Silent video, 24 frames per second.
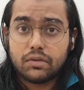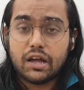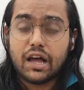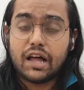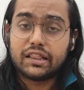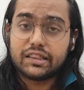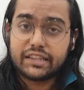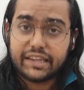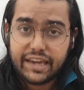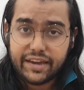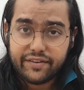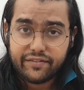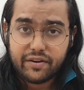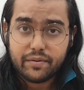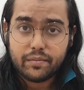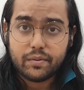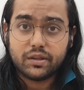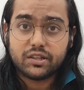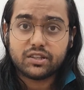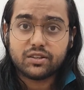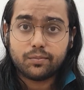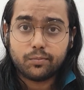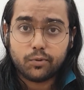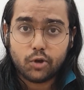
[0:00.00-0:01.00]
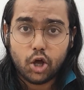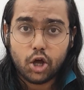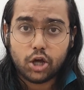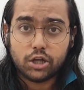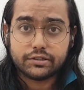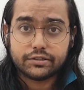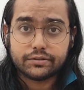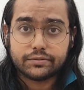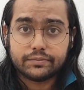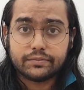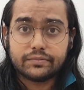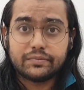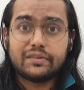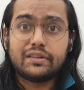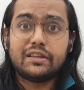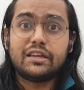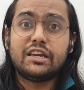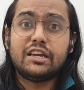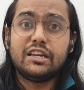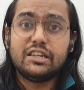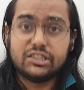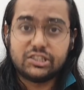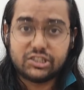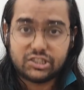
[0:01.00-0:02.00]
I'll give him his applause.
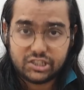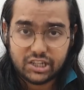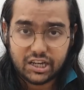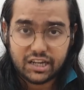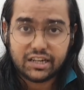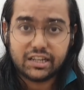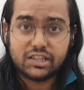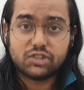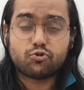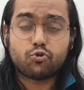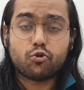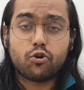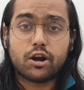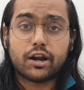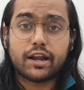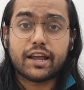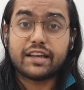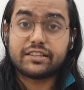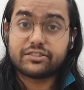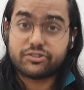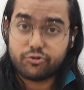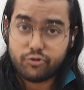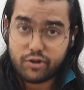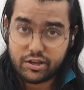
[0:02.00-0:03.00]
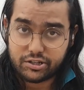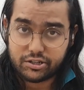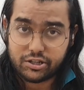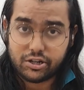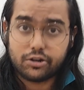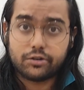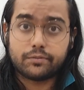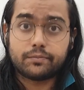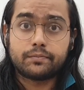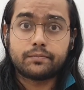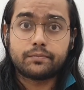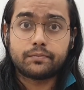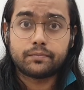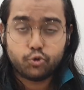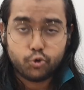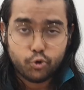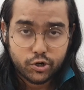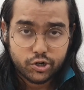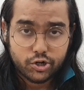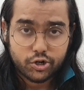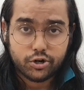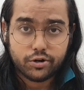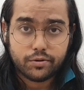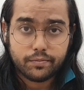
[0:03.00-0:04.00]
He's done his work as a wrestler.
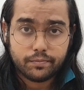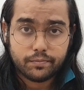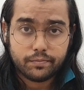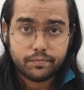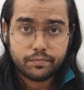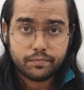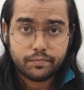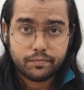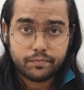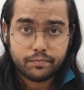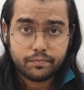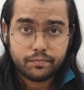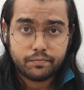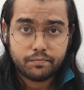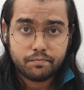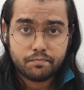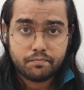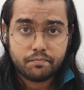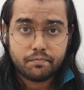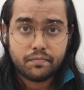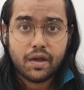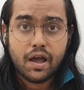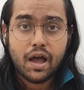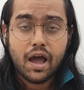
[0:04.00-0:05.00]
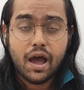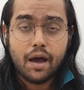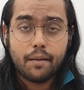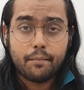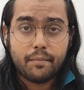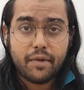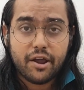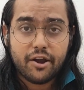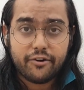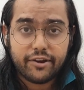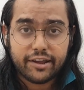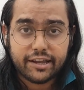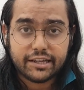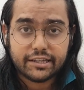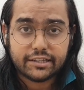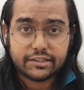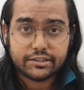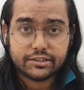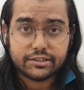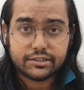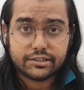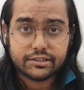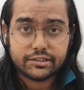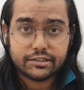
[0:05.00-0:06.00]
Twitter,
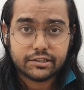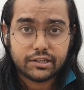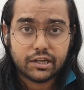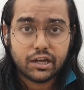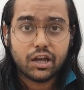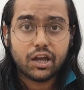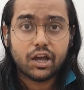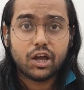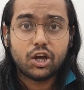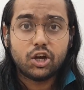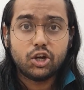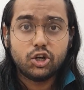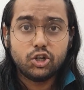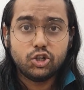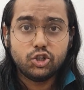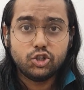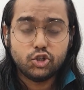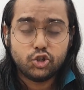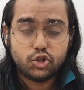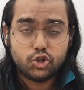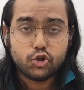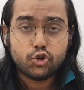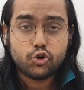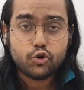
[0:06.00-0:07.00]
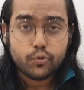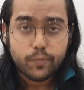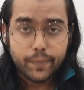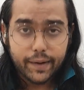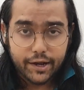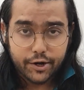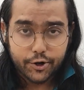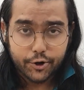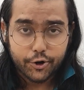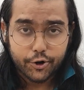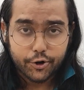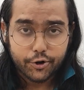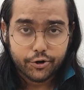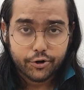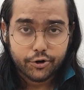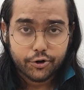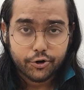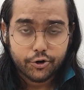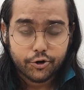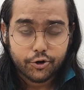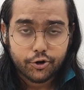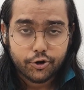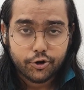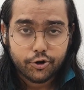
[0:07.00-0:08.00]
Americans, do better.
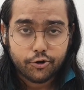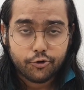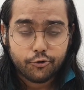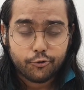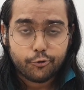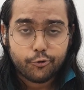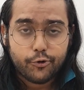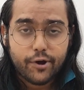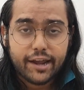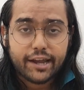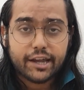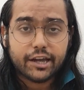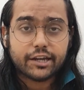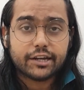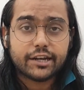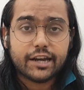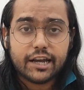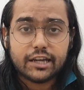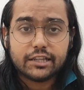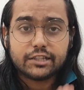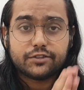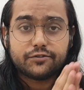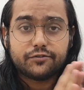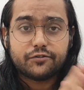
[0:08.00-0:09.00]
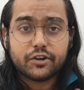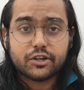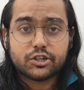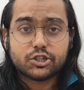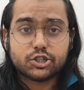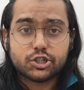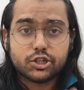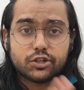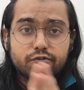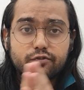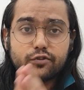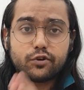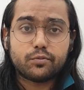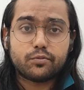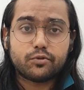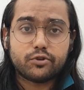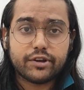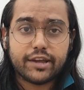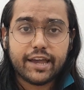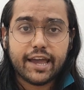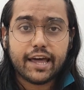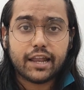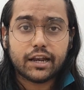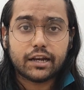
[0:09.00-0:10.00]
Recognize fiction from
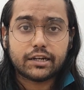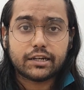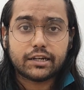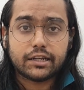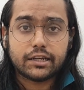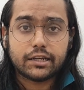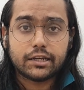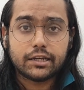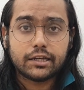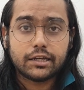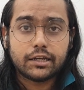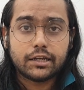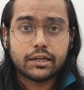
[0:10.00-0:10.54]
reality.